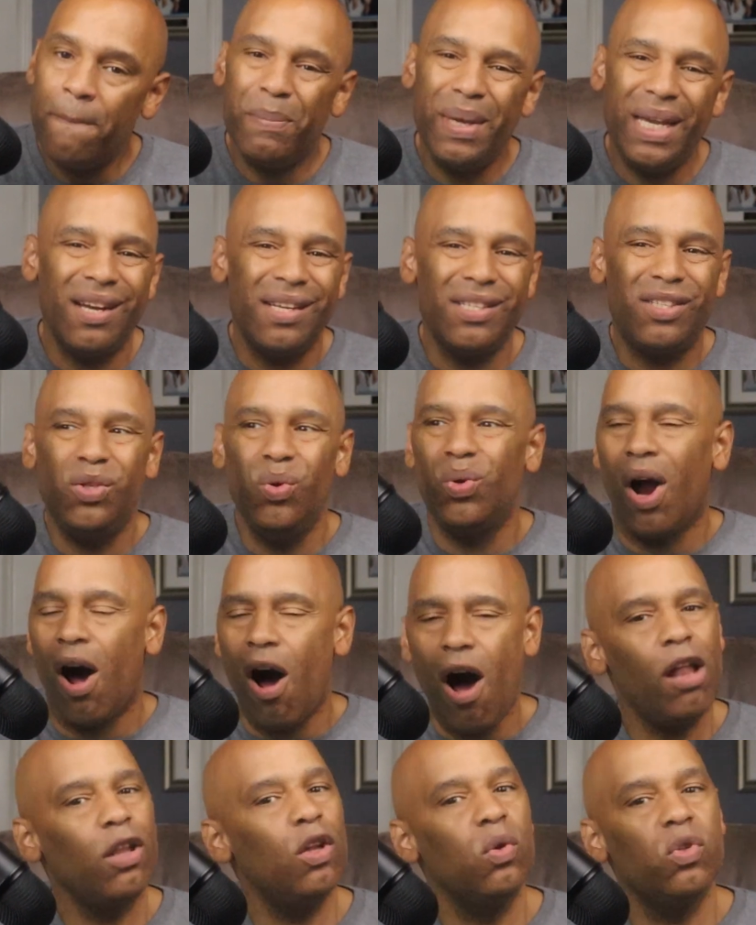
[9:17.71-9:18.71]
Because, dude,
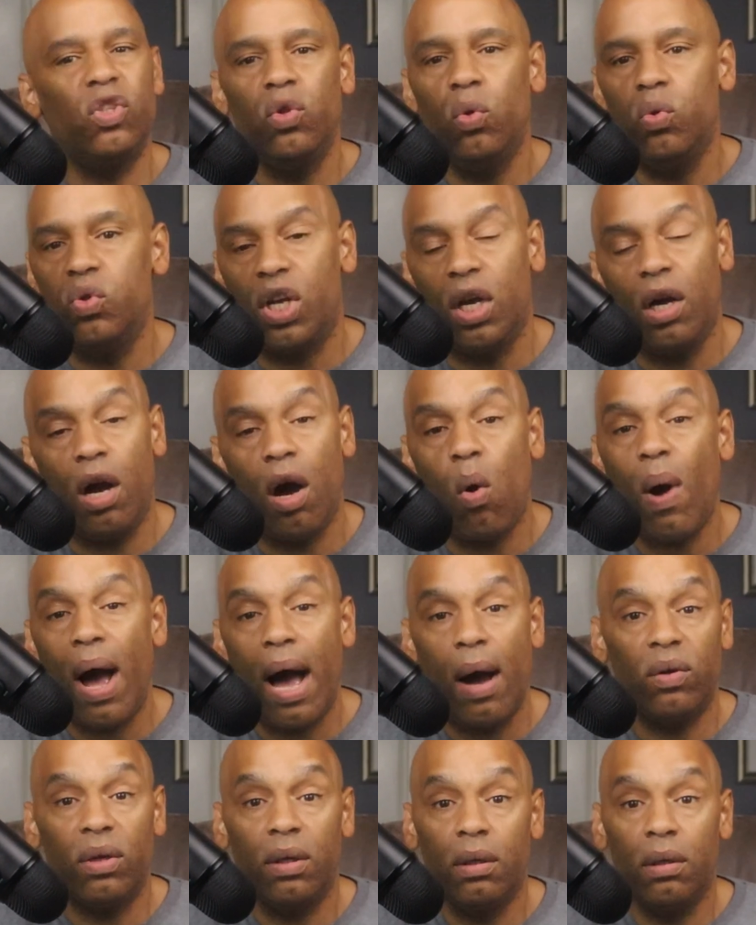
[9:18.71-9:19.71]
all those dudes can go
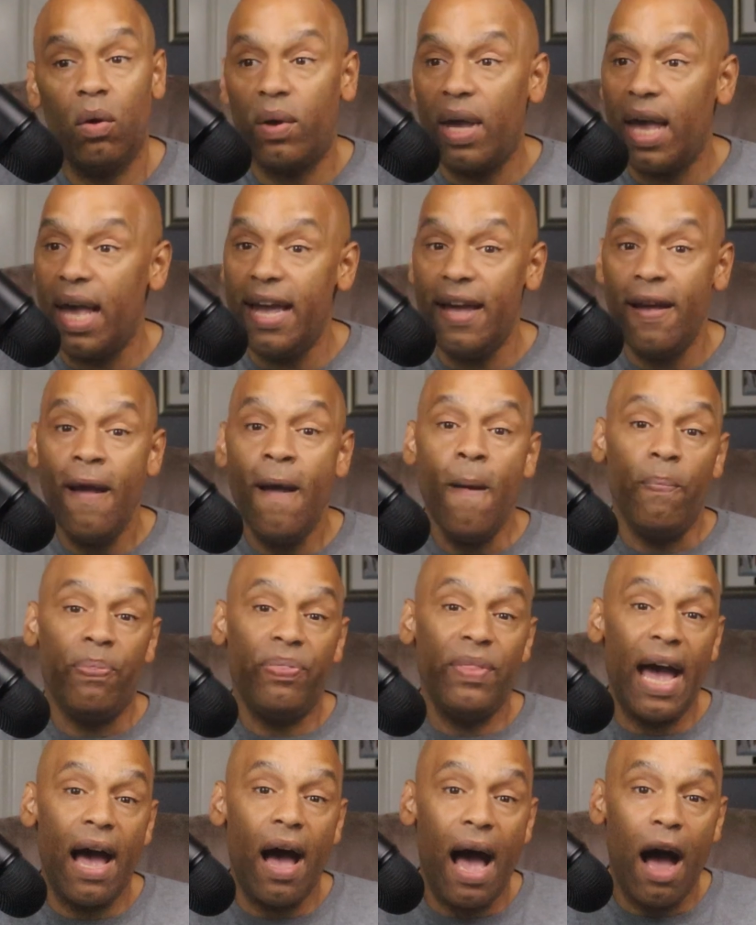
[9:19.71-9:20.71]
out. Okay?
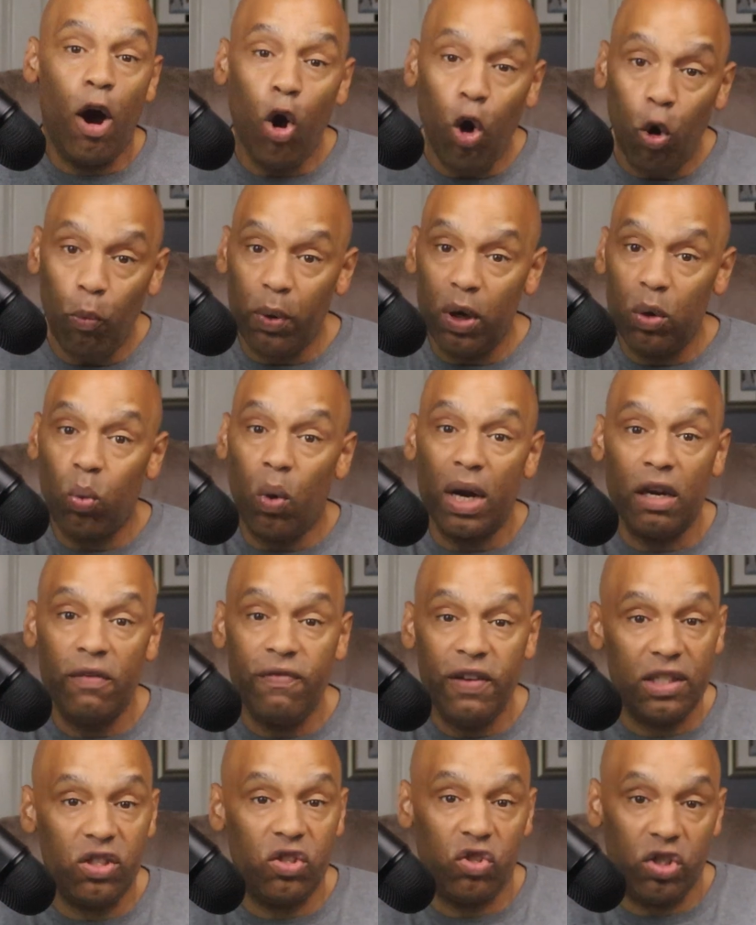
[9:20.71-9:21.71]
Now, I hope with
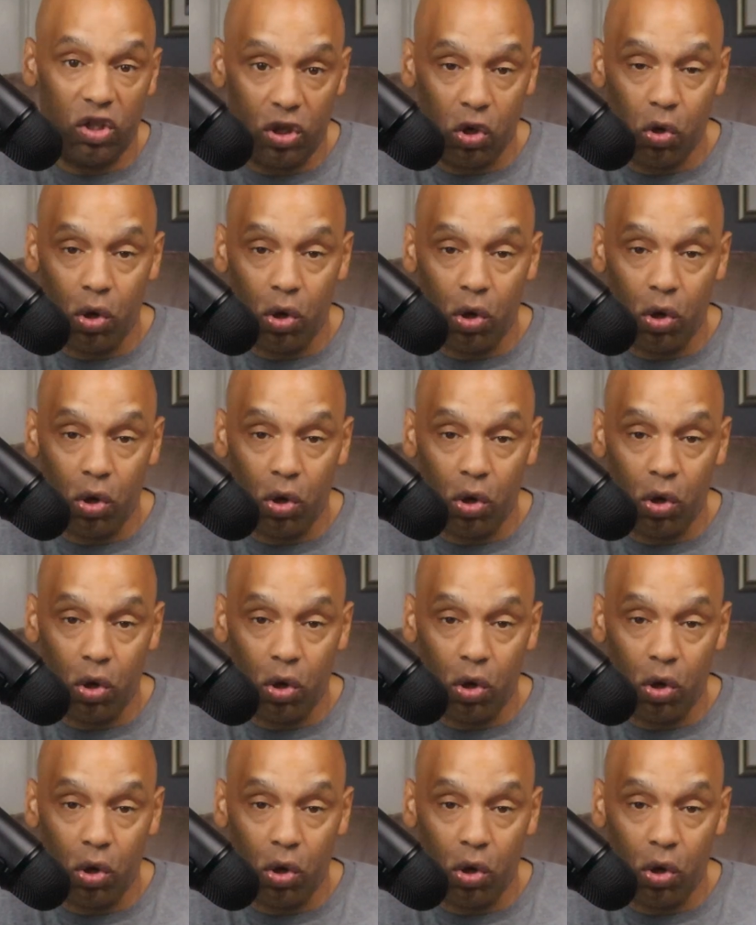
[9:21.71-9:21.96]
tools